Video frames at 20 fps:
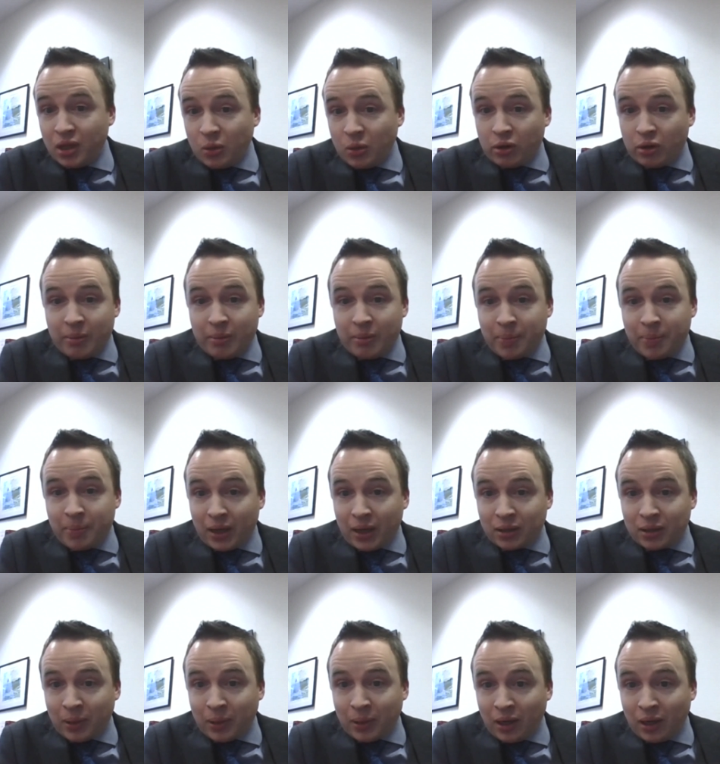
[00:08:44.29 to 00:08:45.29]
We're
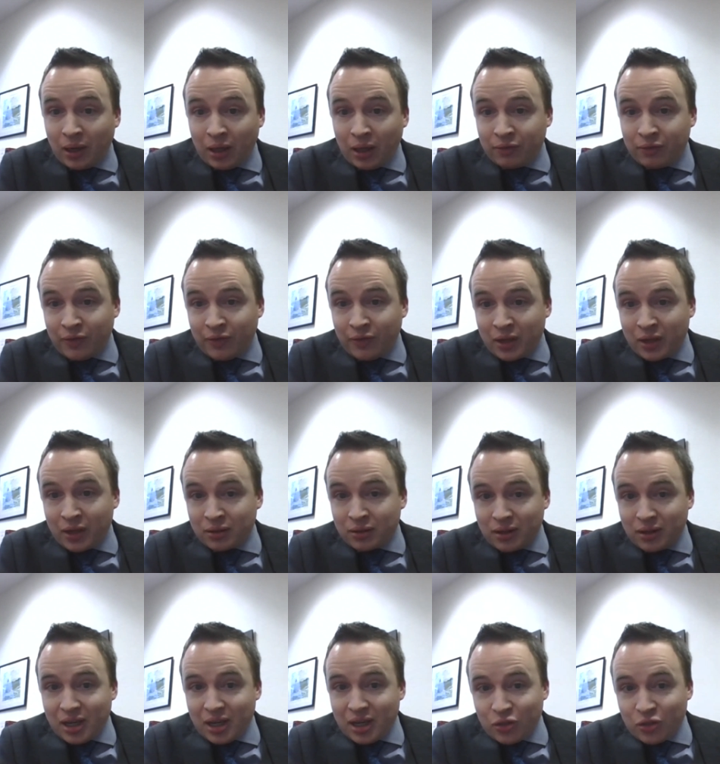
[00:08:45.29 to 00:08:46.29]
impacted by life events
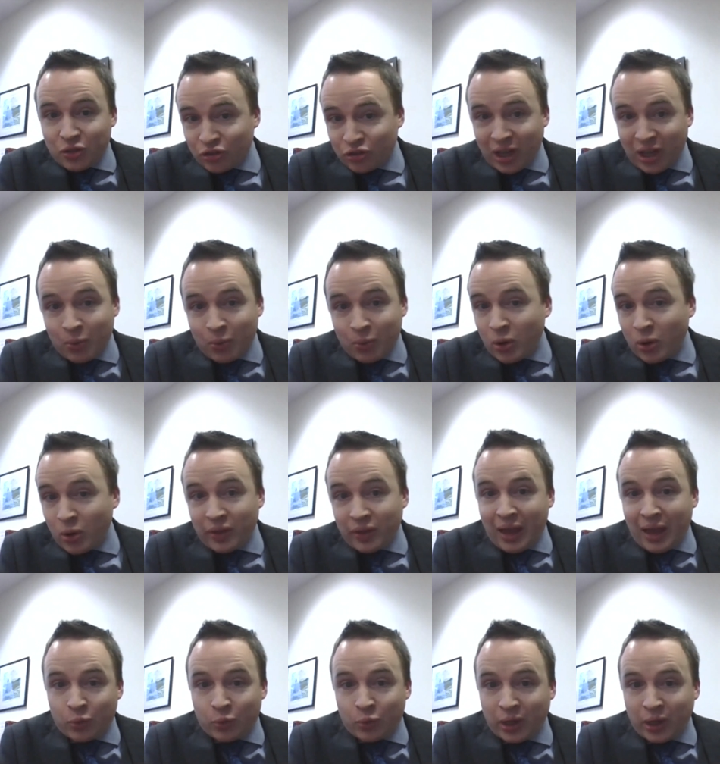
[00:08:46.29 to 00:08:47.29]
in the same way
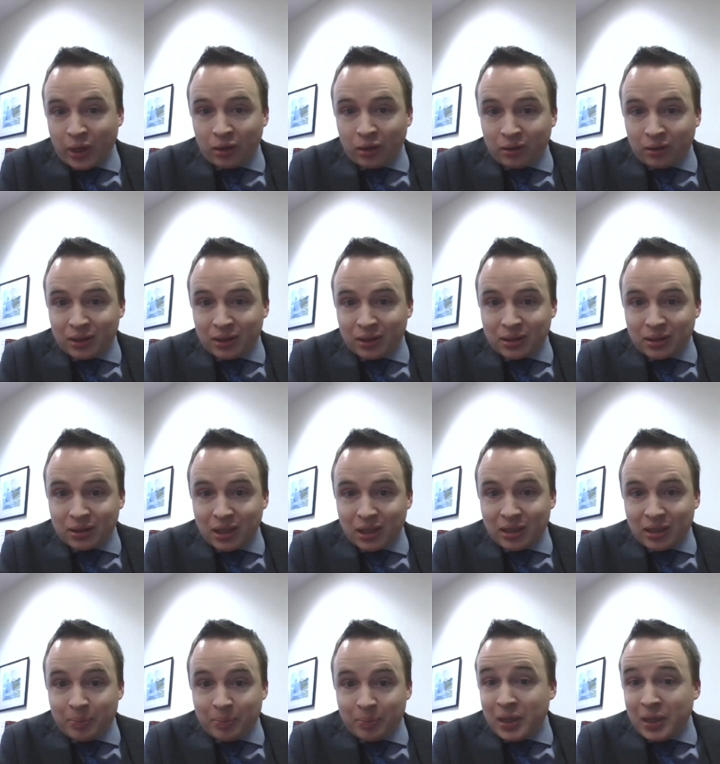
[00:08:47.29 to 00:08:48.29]
that everyone else is.
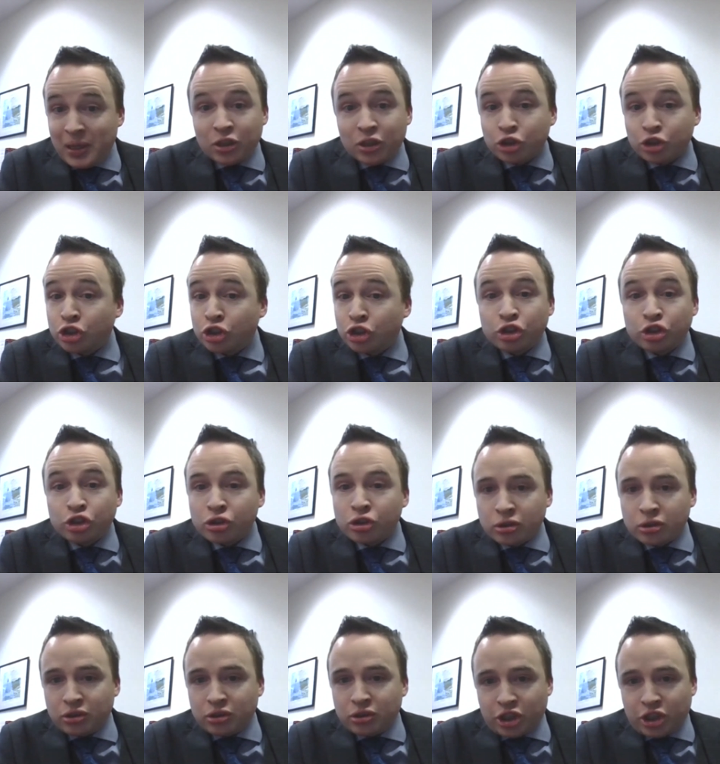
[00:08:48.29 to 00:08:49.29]
Being a judge
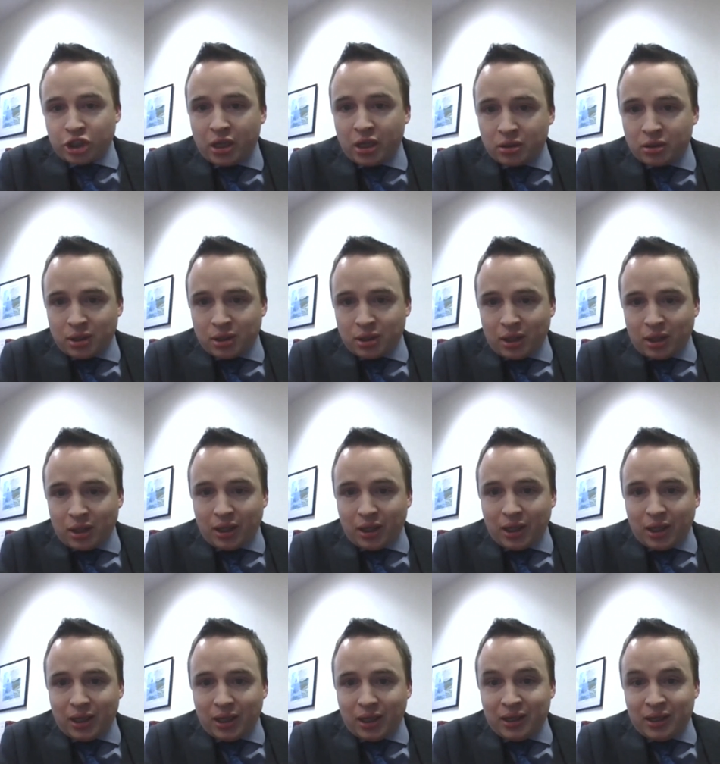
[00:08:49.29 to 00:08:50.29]
doesn't change that.
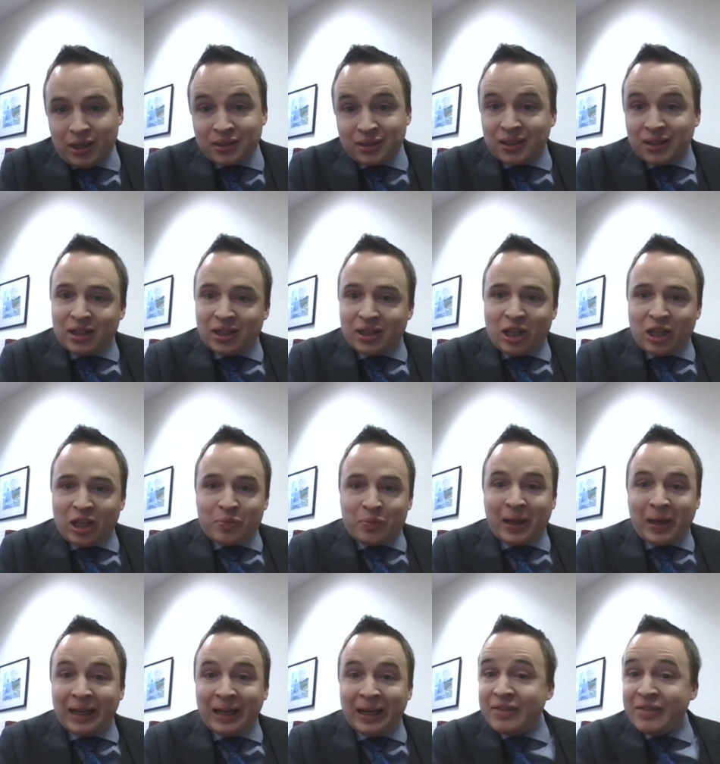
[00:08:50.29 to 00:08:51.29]
And indeed, it's
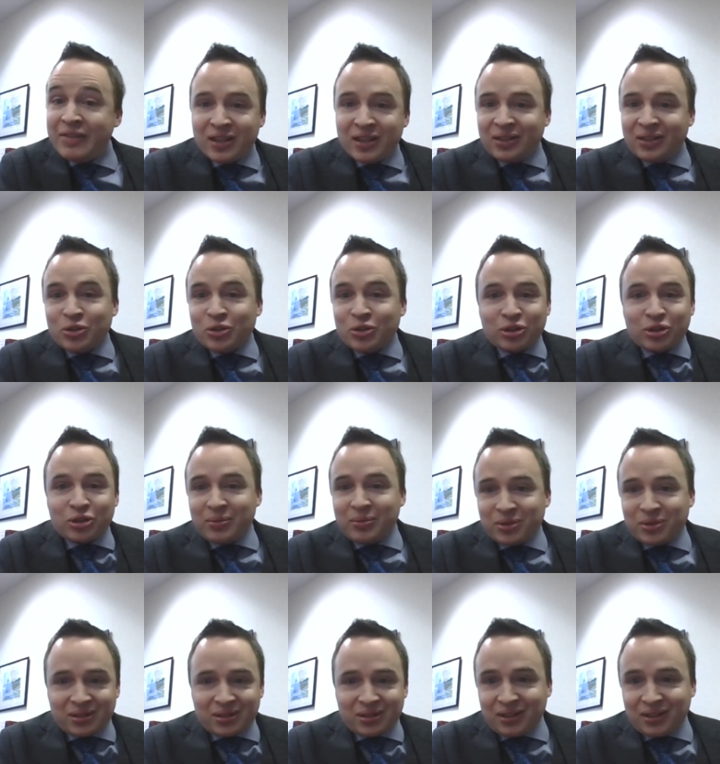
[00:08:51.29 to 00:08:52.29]
by living in the same
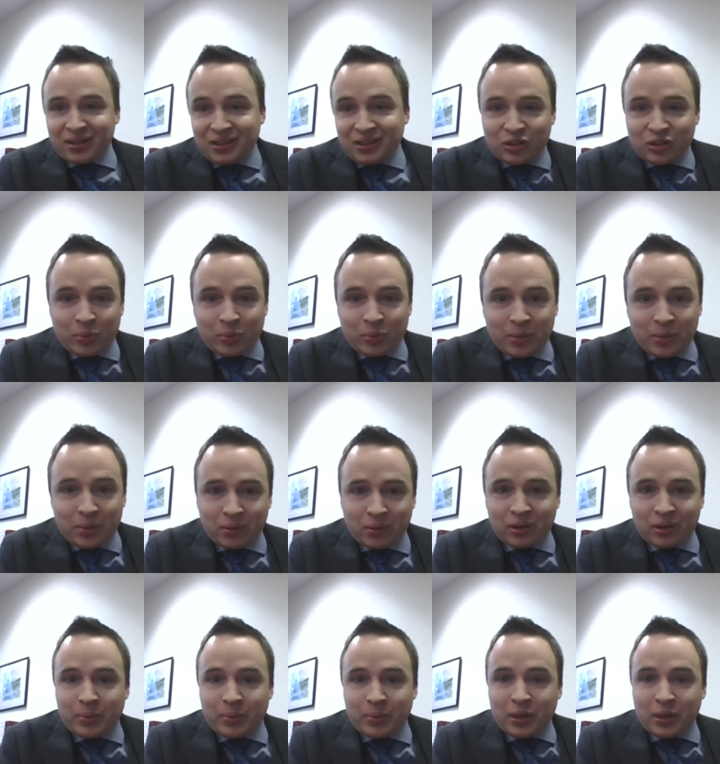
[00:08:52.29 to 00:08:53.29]
society as the people
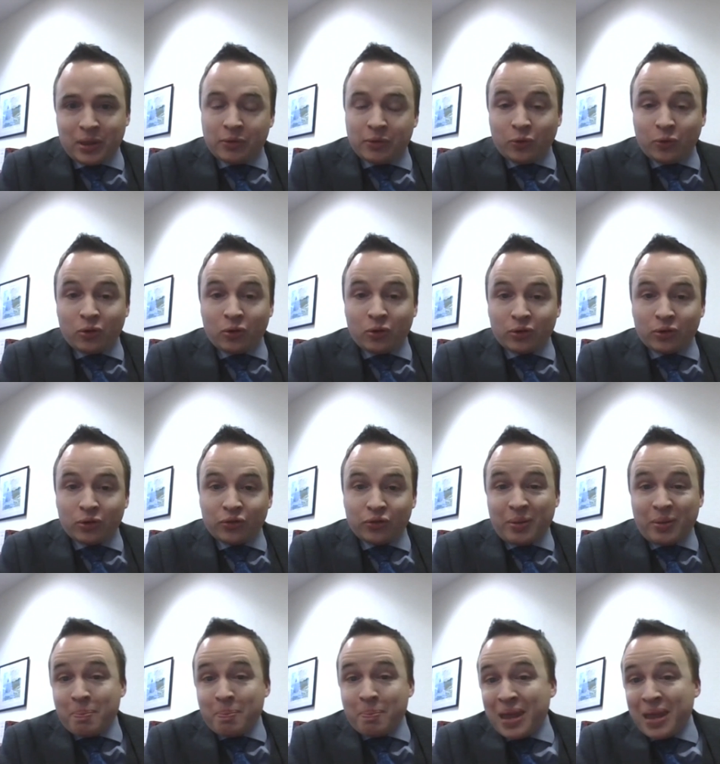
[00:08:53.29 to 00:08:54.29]
that appear before us
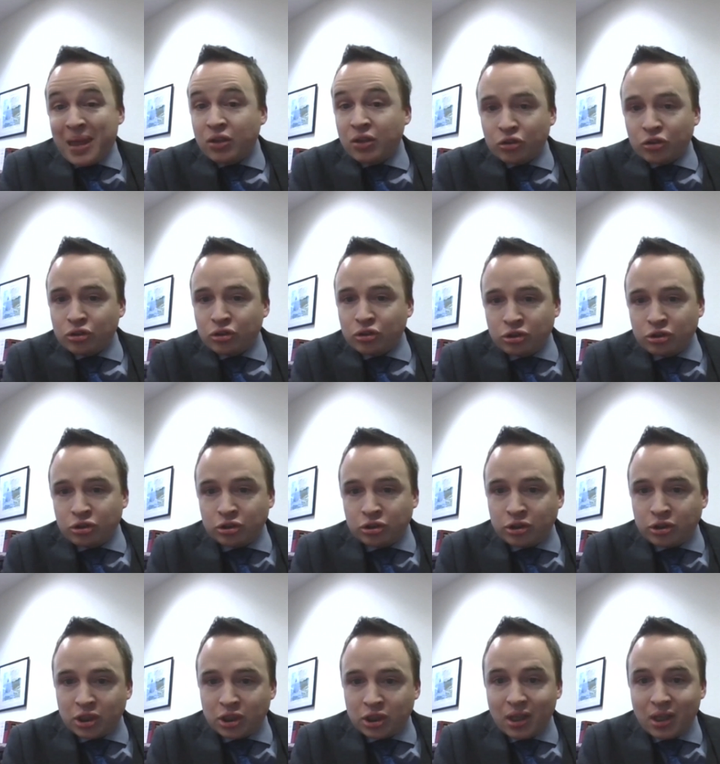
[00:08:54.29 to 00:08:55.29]
that make us good
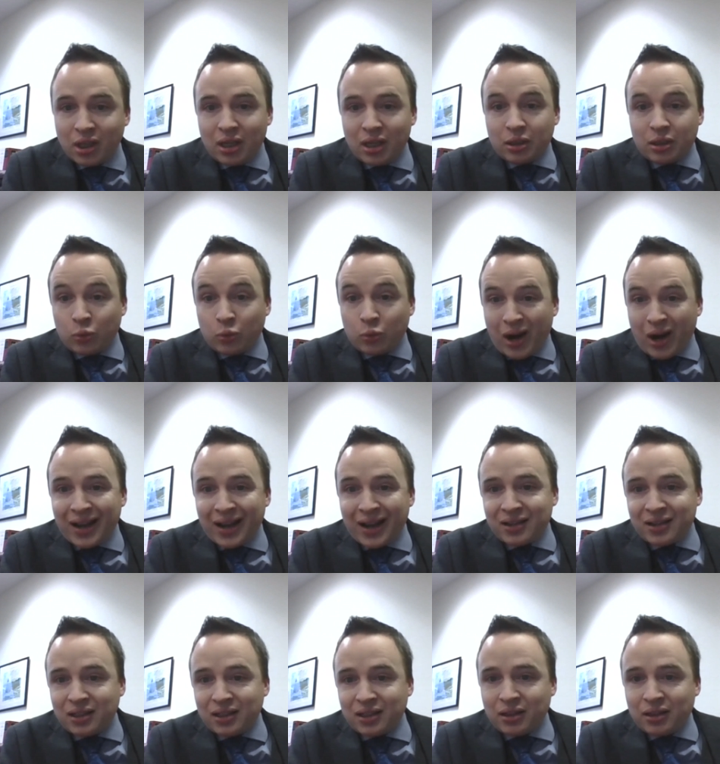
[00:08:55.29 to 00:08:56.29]
judges, because we're
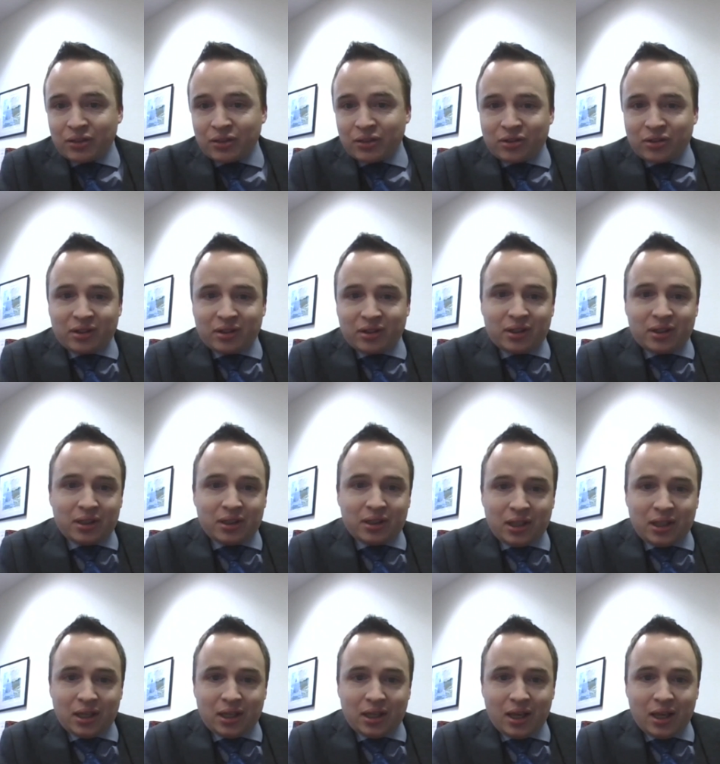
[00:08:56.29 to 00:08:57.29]
anchored in that
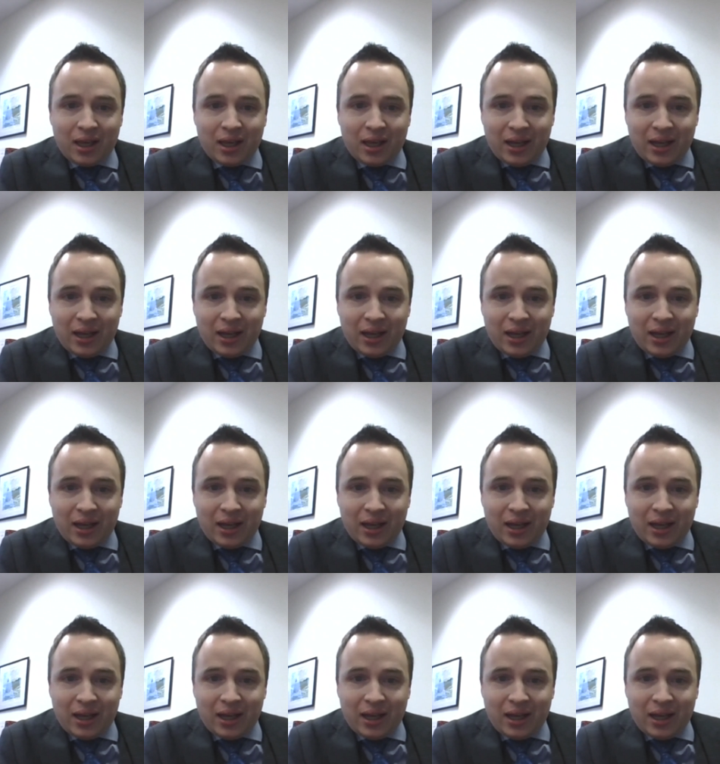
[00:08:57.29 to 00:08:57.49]
society.